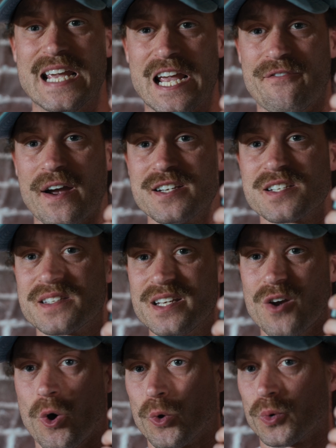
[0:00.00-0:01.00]
if I just
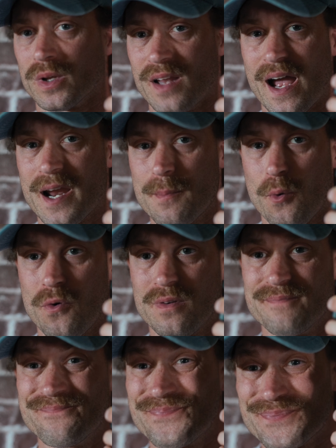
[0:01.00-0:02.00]
need all
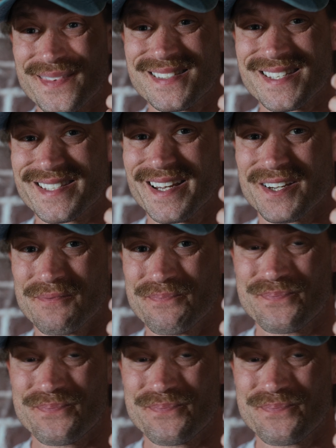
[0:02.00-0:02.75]
reliable, this is it.